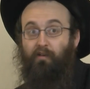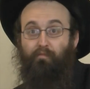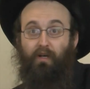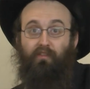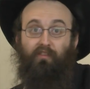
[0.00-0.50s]

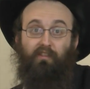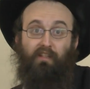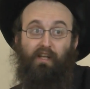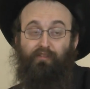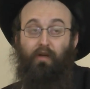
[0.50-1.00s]
But
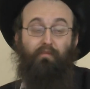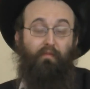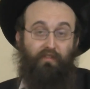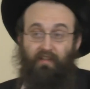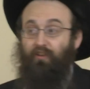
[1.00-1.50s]
if
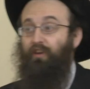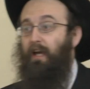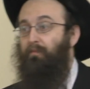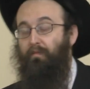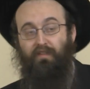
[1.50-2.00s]
sometimes it's not
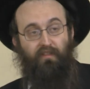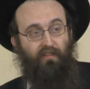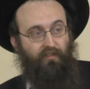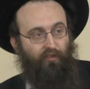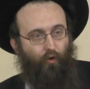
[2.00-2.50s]
shaykh
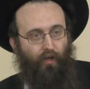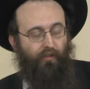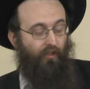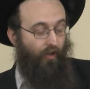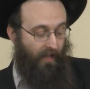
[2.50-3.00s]
b'metzias,
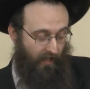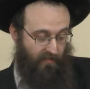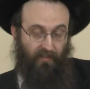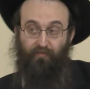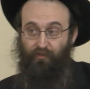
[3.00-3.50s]
or like I
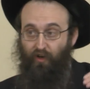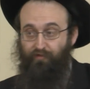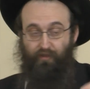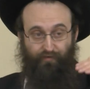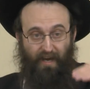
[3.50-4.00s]
said, if you know
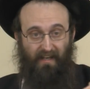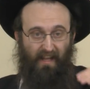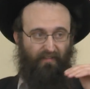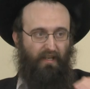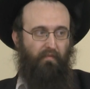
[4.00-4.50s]
for a fact the
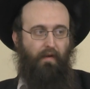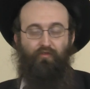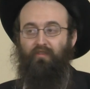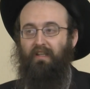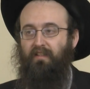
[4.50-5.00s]
elevator
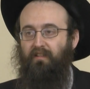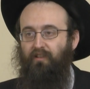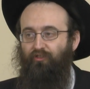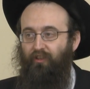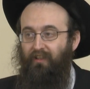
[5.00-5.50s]
mamish is less than
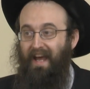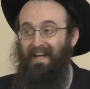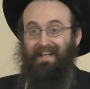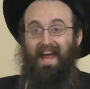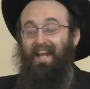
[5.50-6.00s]
a shear,
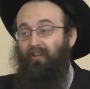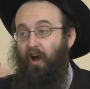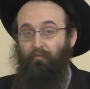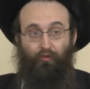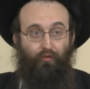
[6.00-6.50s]
and it can't
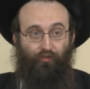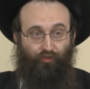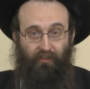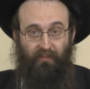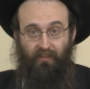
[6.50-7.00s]
come to a
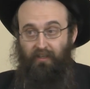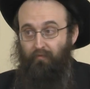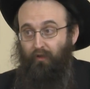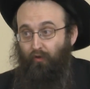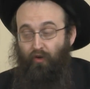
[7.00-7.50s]
shear
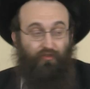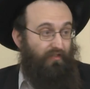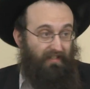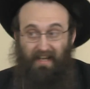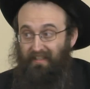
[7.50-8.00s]
because
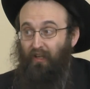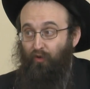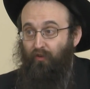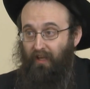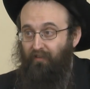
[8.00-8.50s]
that's how
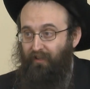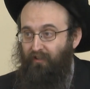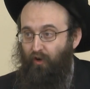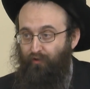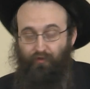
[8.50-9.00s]
long the elevator
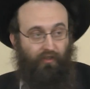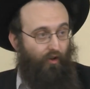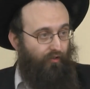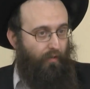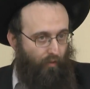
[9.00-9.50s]
goes for. It
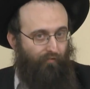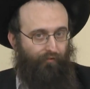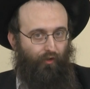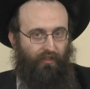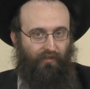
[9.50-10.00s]
goes up one
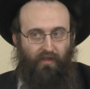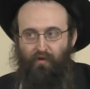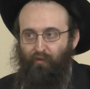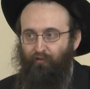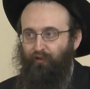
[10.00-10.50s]
floor, and
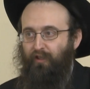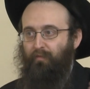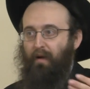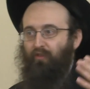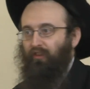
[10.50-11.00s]
one floor is
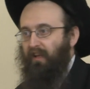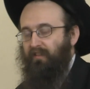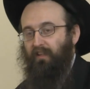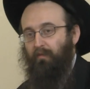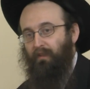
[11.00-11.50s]
mamish less
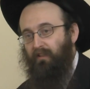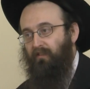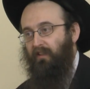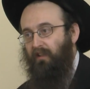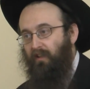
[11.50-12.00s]
than a minute.
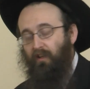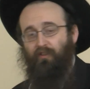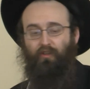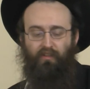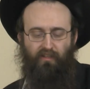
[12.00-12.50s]

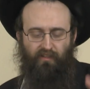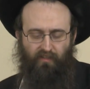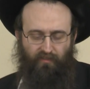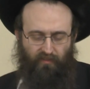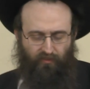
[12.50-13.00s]
So
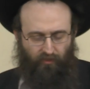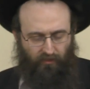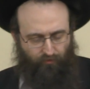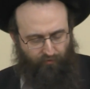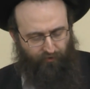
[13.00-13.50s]
there's
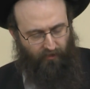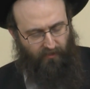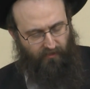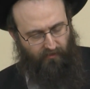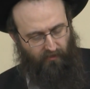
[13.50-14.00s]
certainly room for
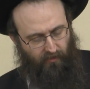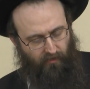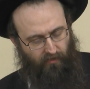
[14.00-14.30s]
leniency.